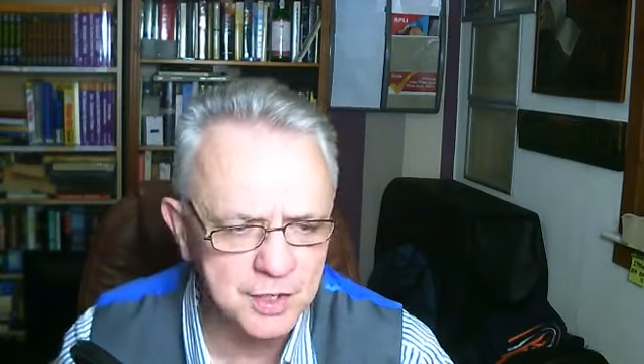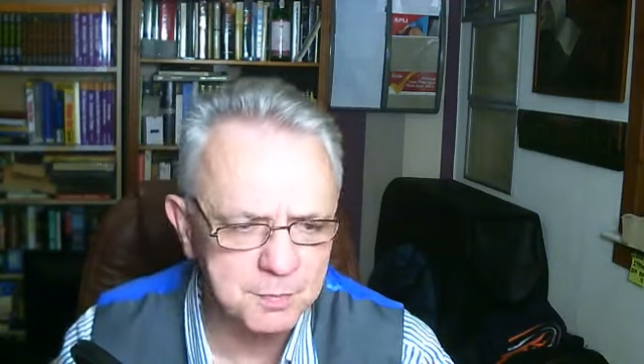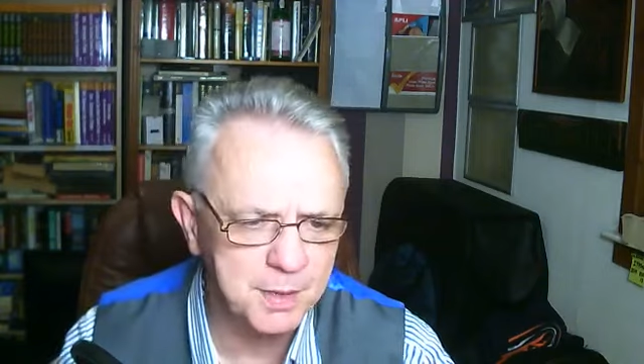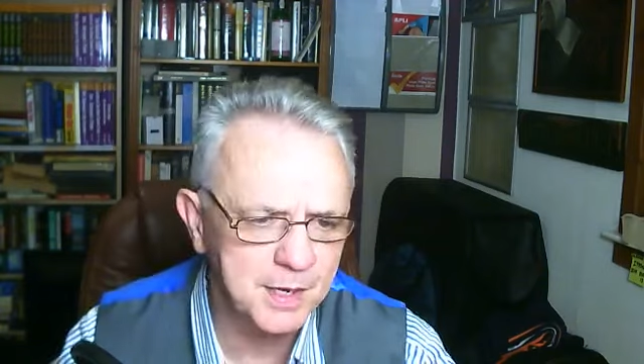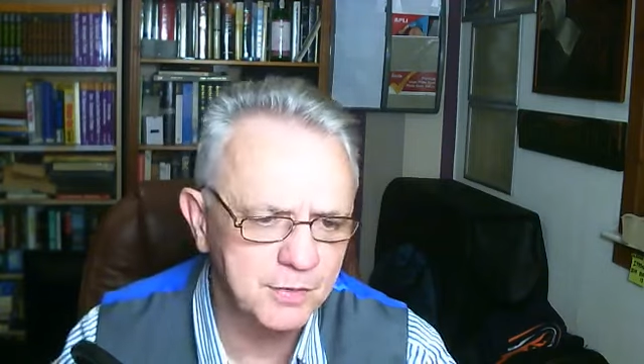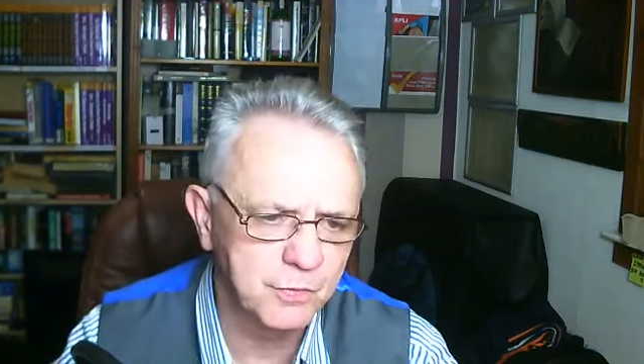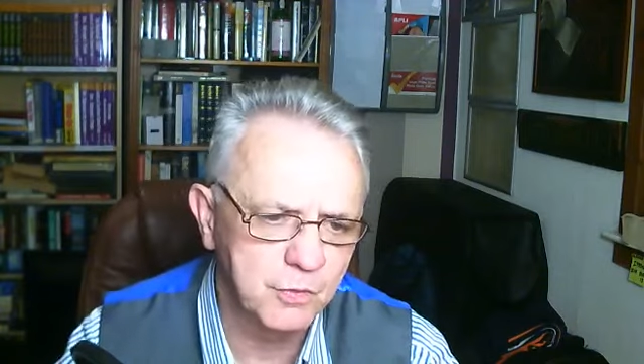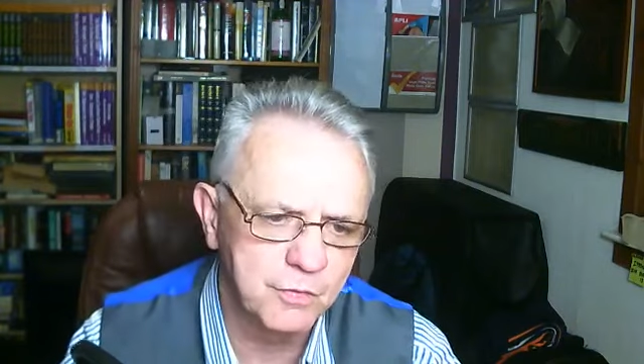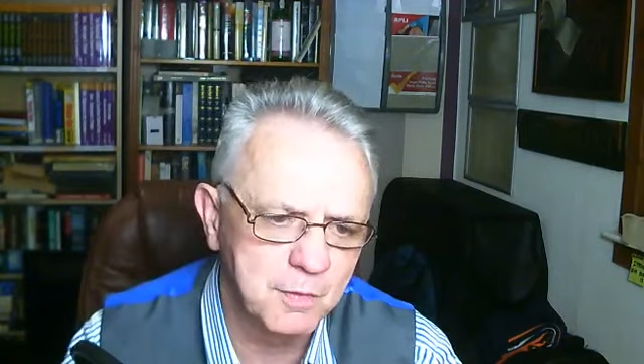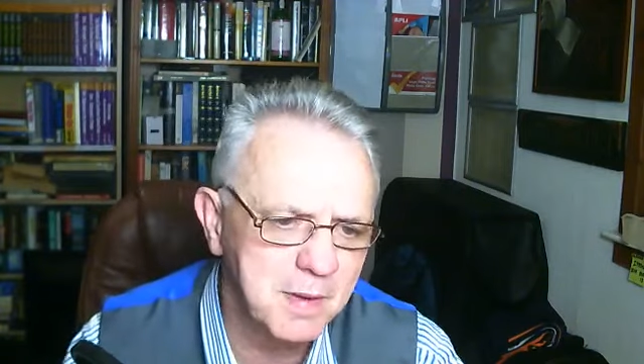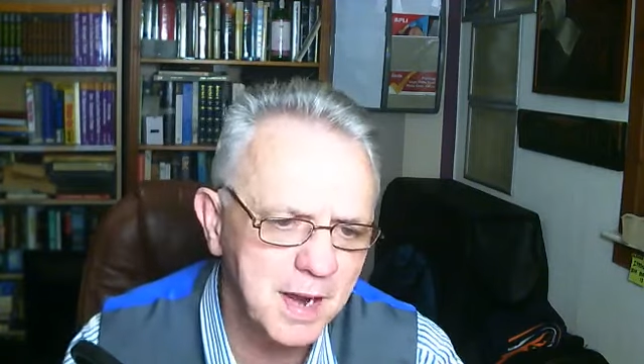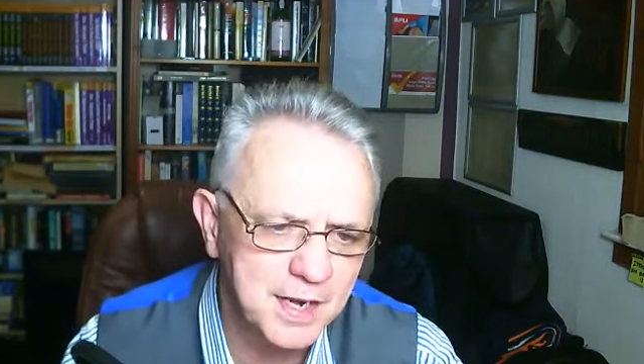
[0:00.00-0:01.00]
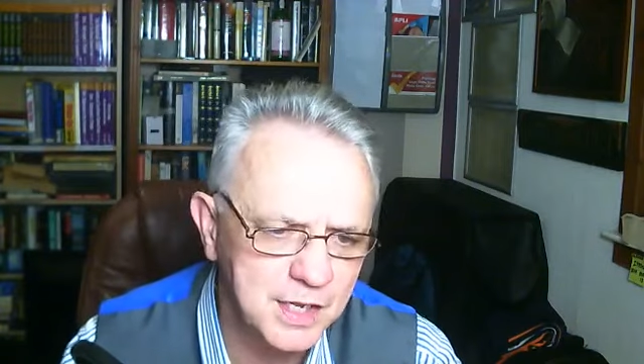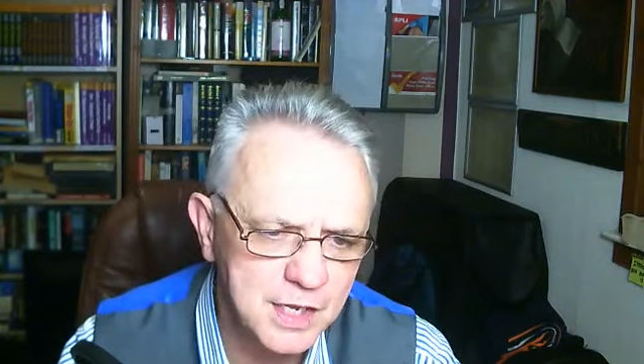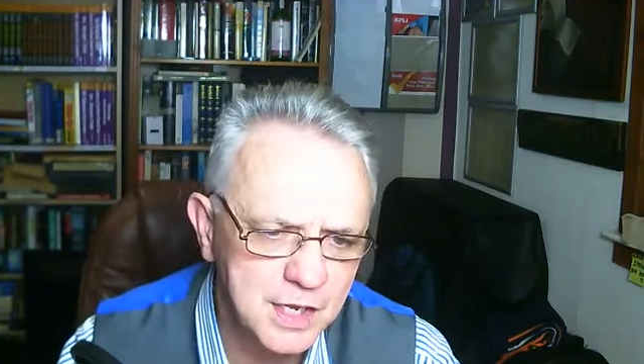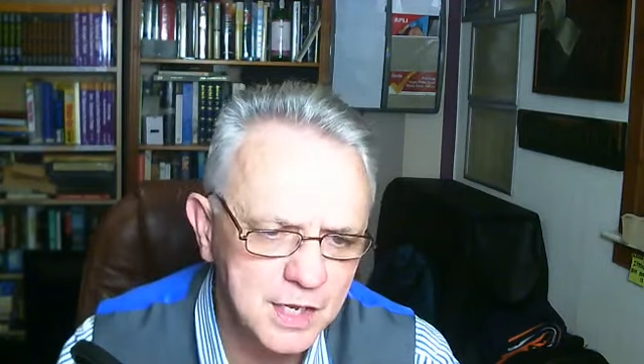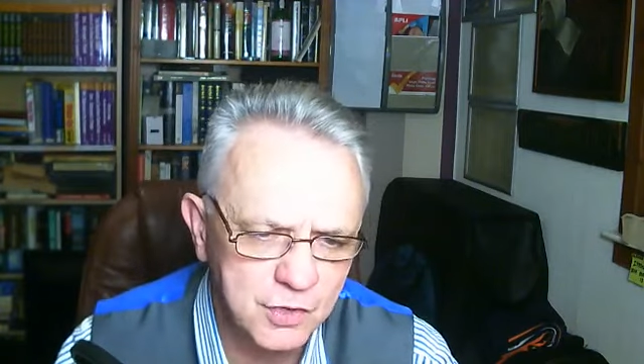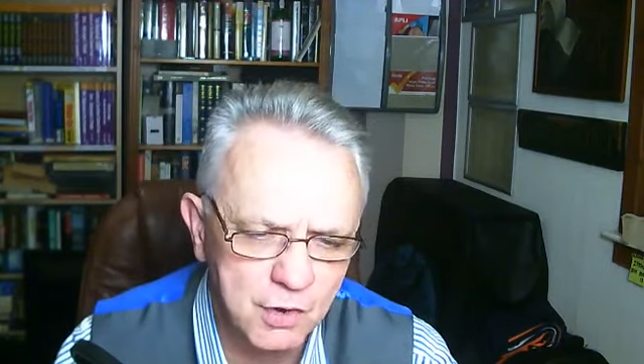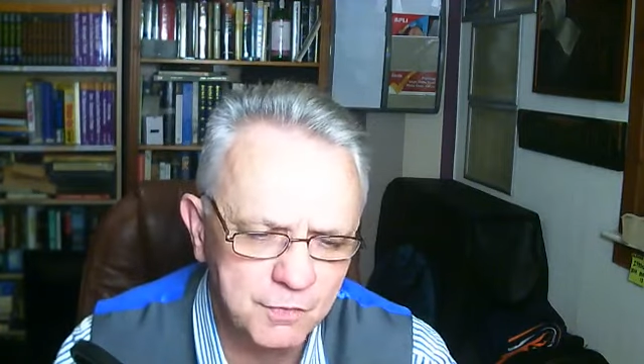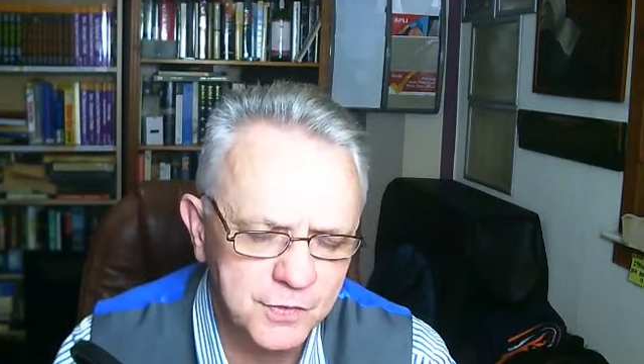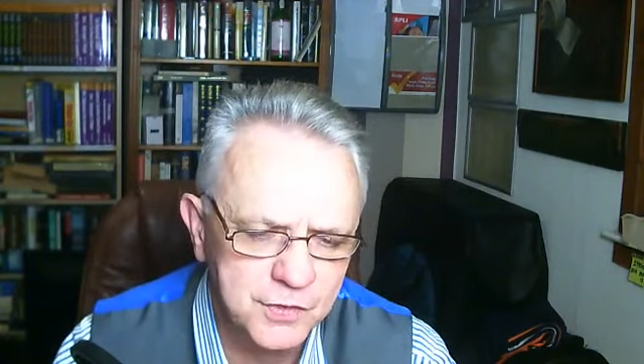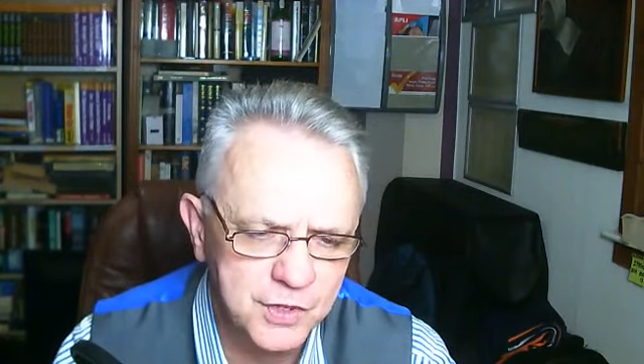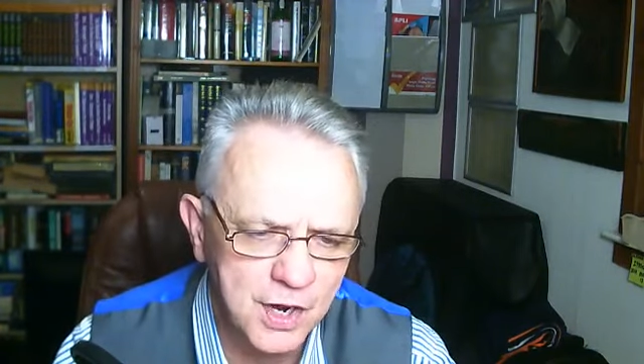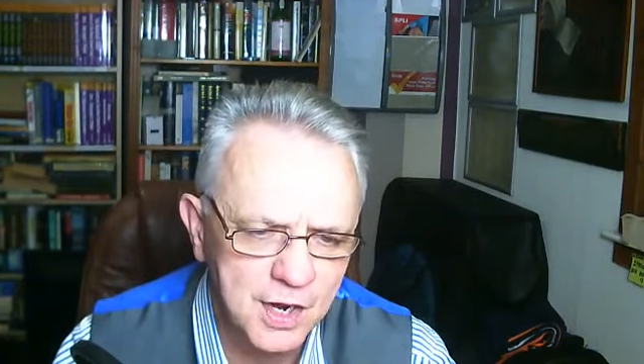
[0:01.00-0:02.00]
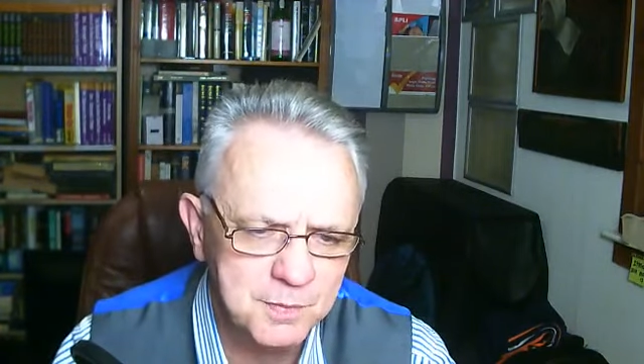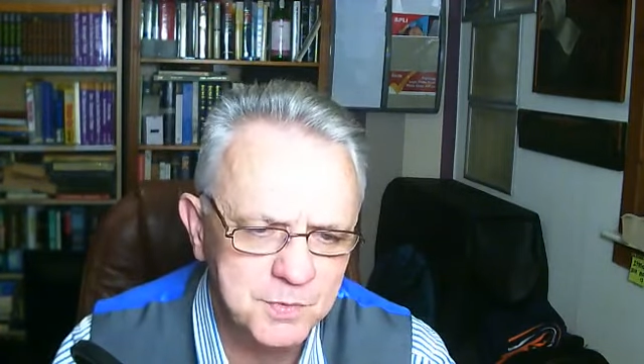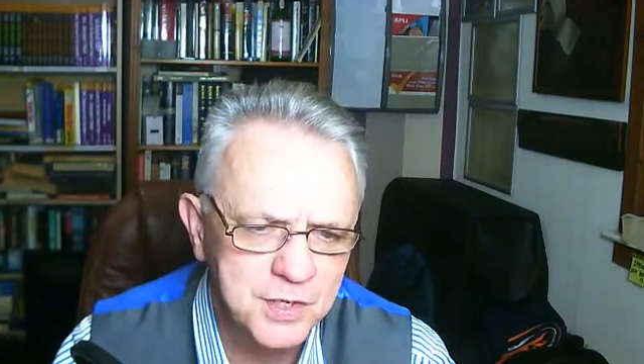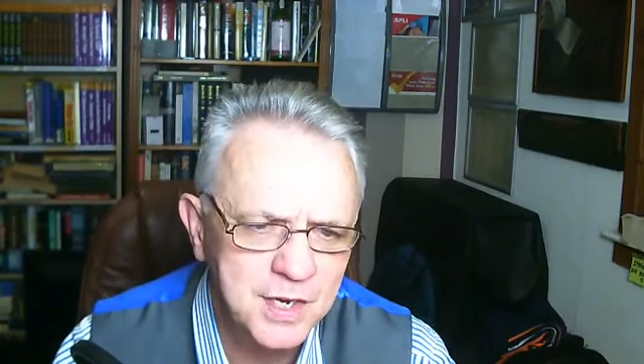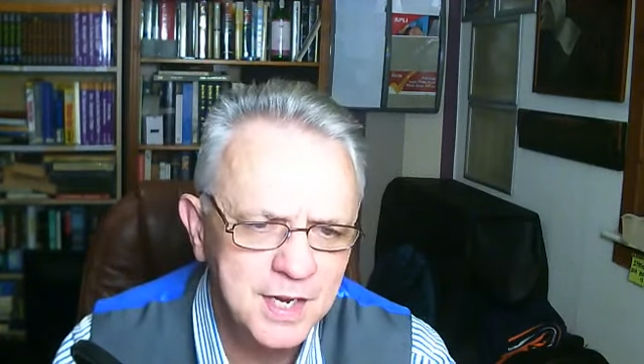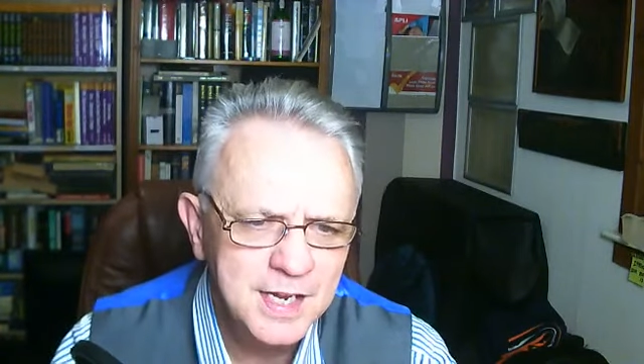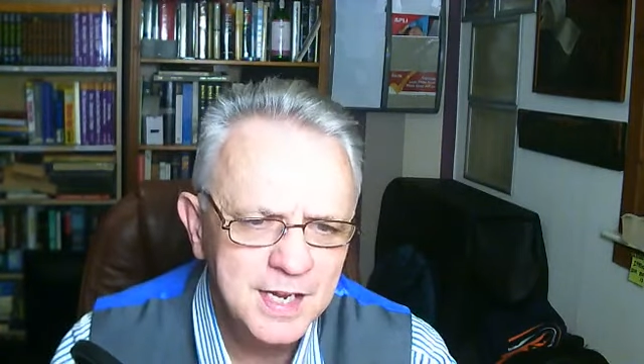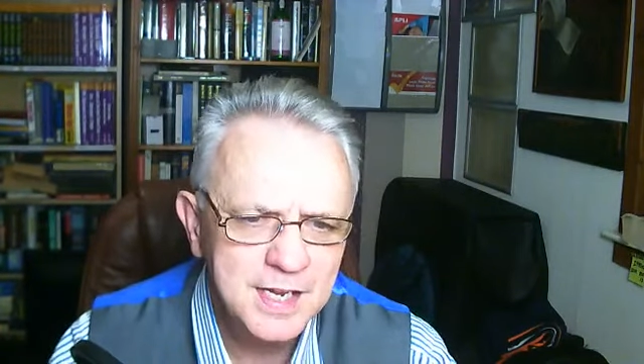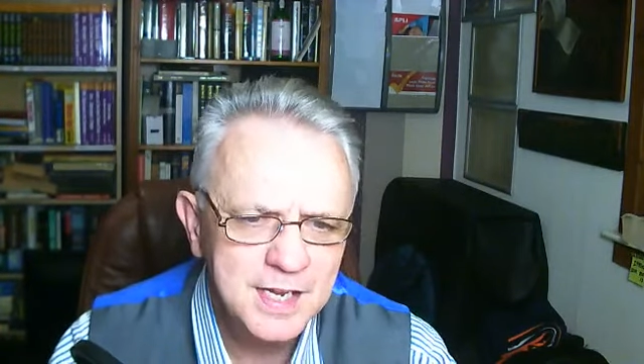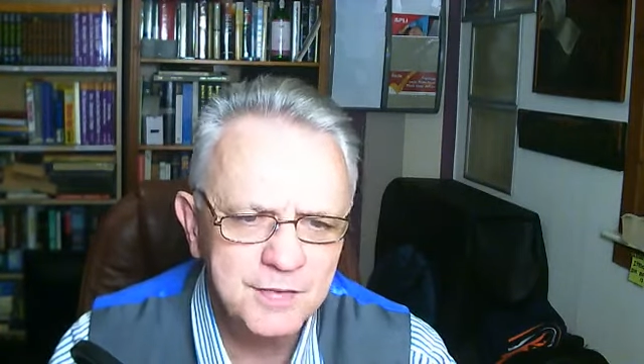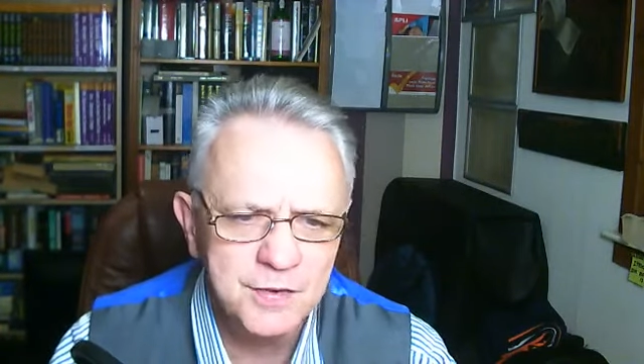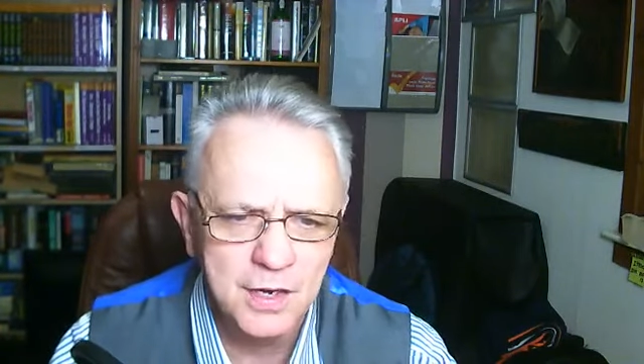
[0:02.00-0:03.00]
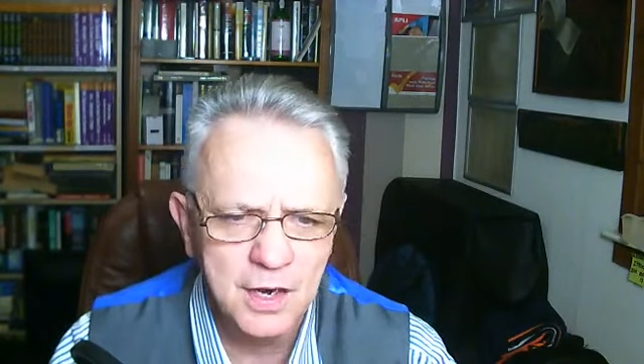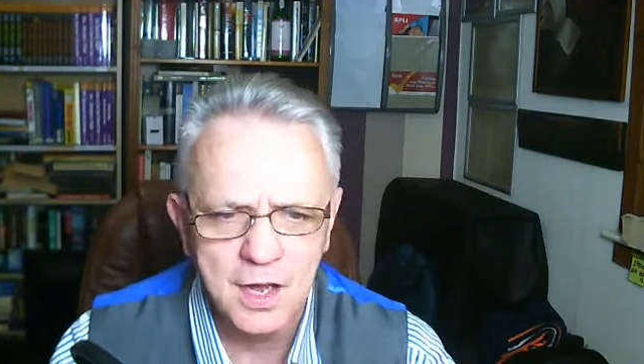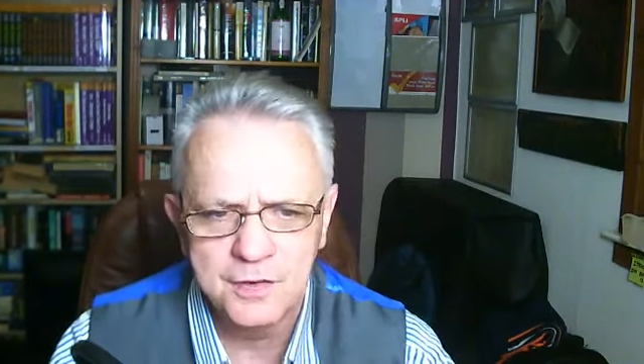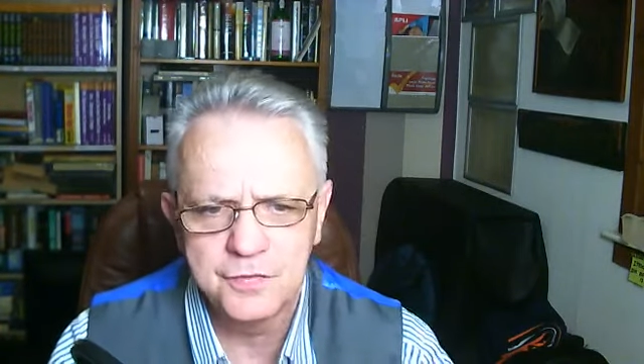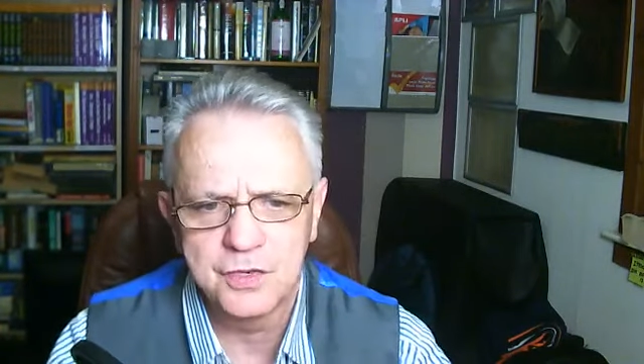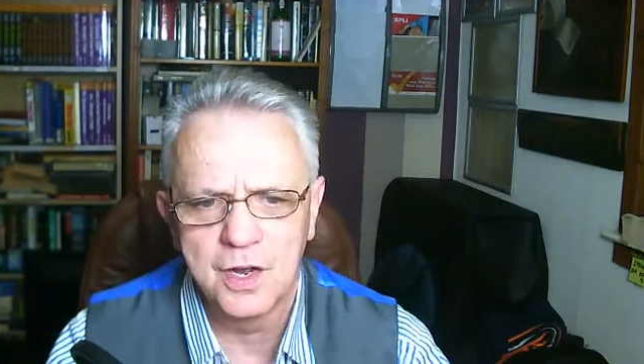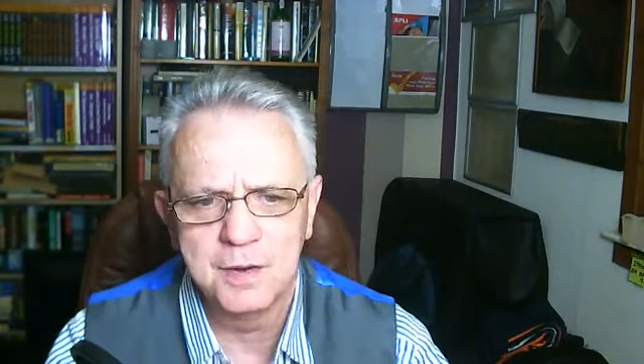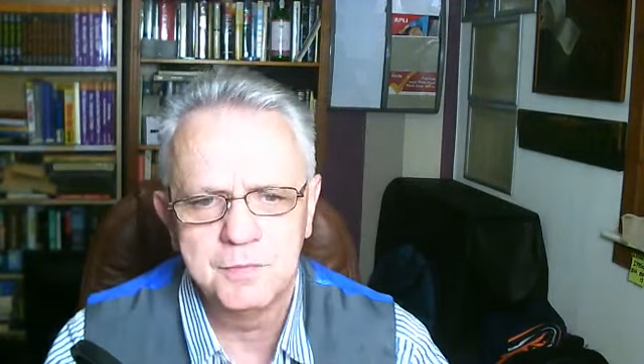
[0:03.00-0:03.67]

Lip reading: painful for many years, oftentimes even a lifetime.